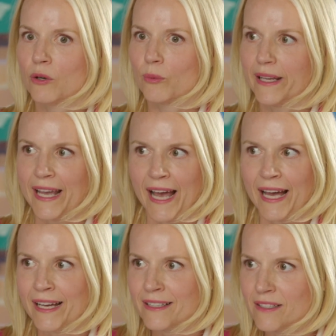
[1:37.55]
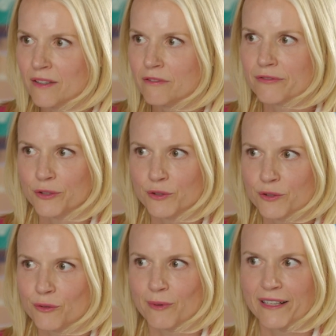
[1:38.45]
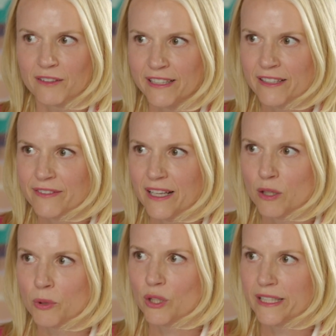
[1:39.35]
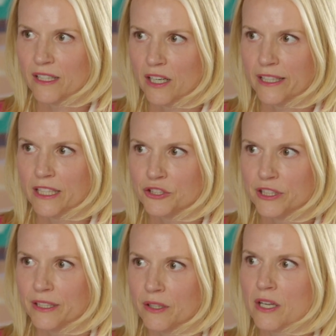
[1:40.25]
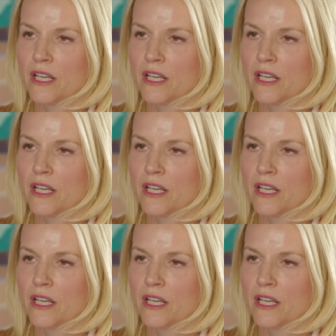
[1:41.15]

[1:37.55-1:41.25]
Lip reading: we had food readily available in our kitchen.